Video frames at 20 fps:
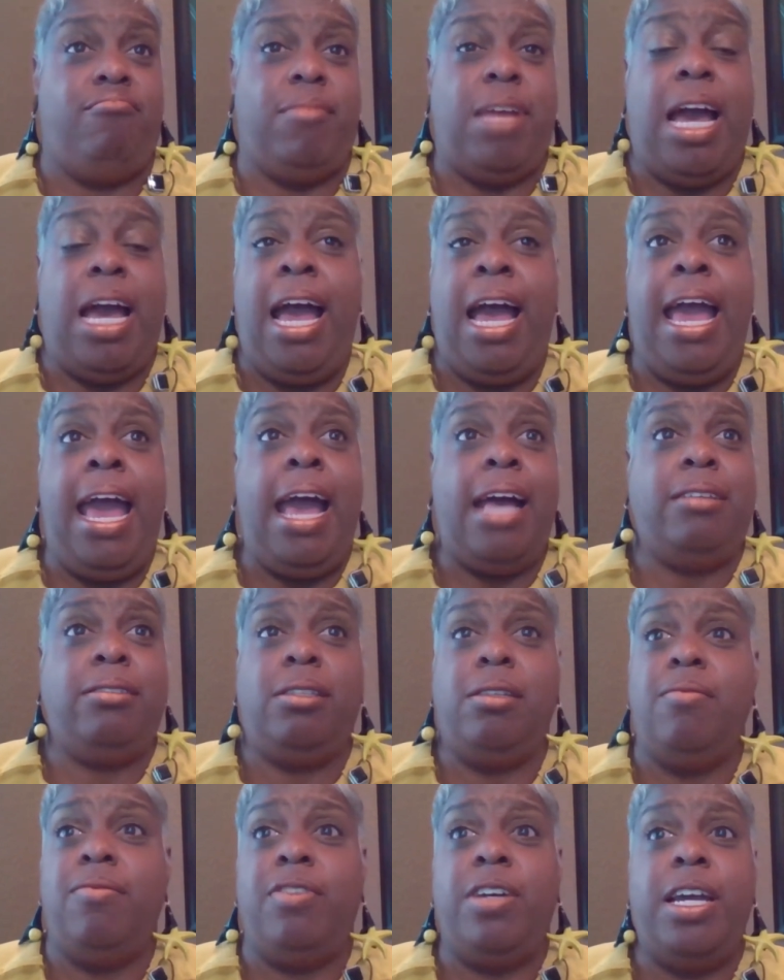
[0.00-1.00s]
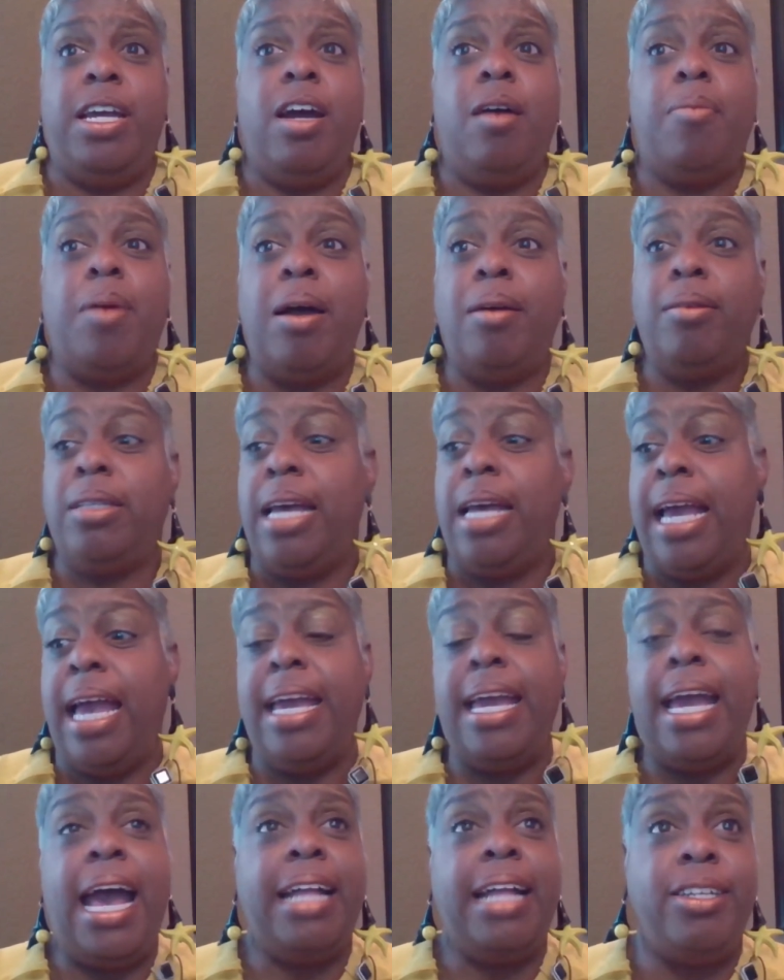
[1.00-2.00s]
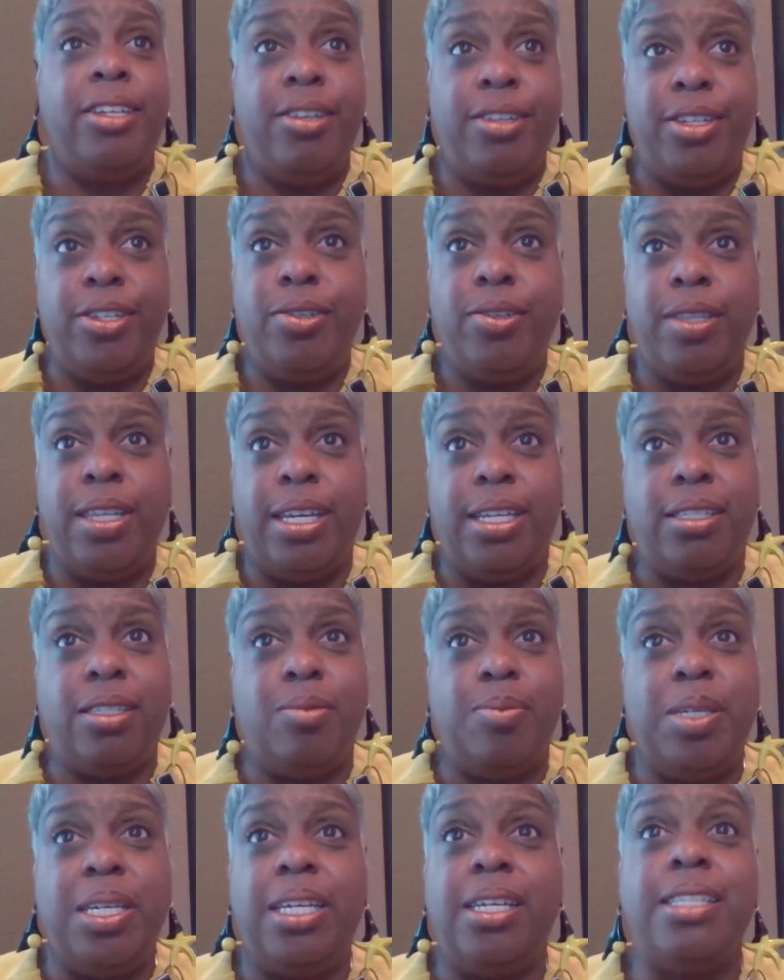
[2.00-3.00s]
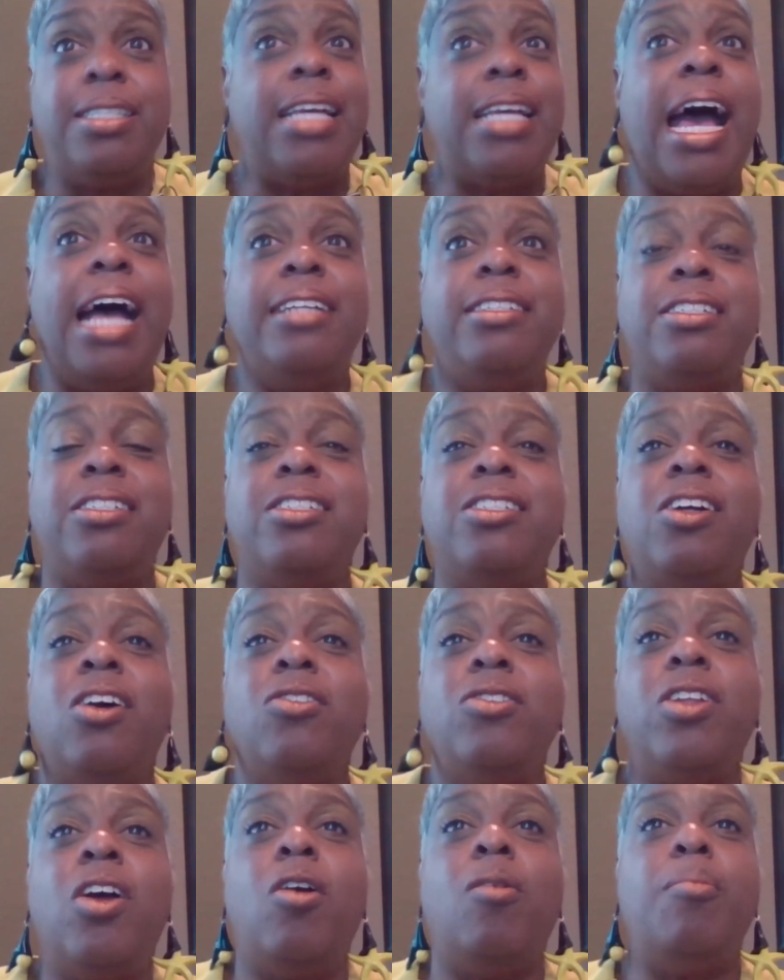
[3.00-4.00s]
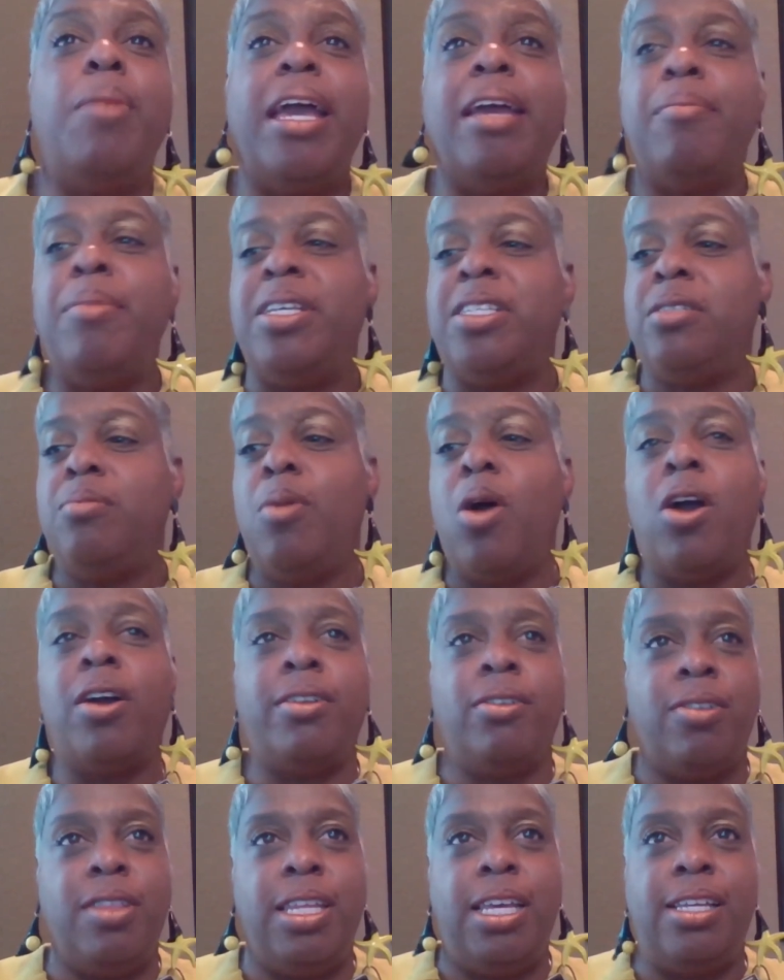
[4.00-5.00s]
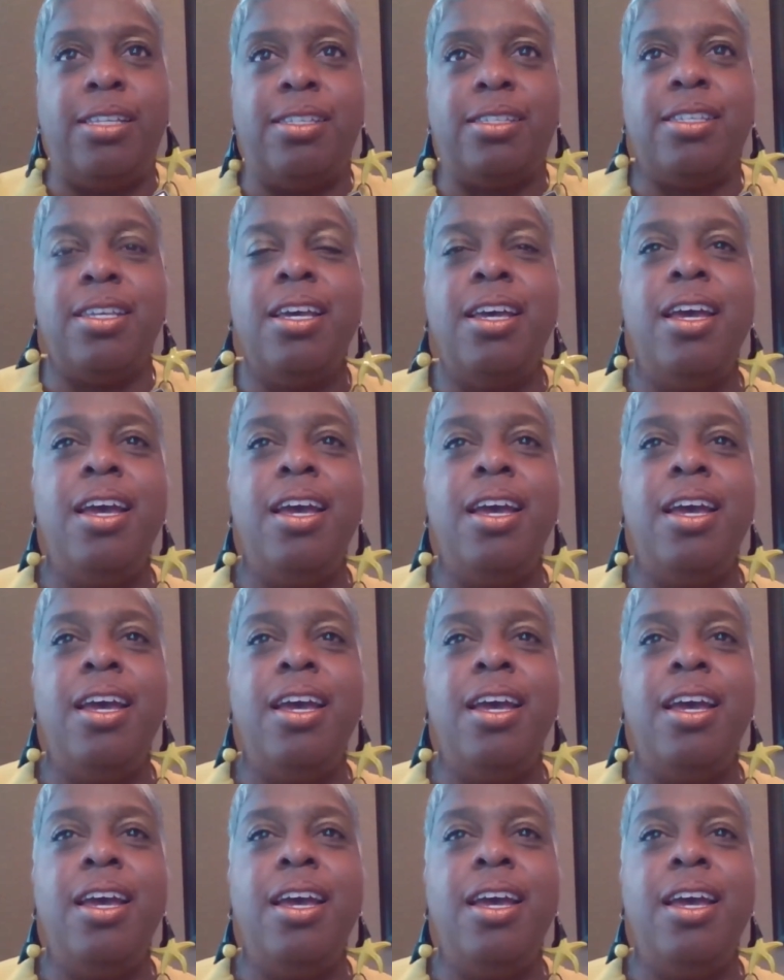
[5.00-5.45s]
I asked them for help. I was like, hey, how do you do this? Because I just don't know. Make me smart on this.